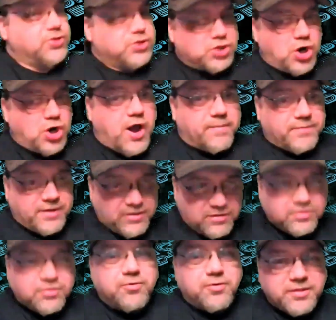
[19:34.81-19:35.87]
is Chop.
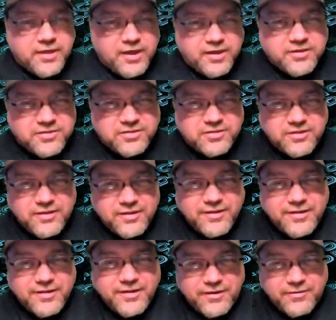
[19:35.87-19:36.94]
He's doing this.
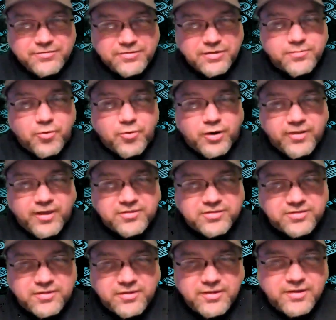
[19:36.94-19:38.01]
It was just more or
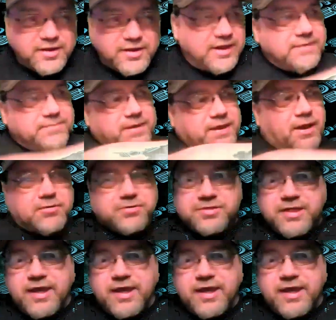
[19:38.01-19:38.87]
less he'd be out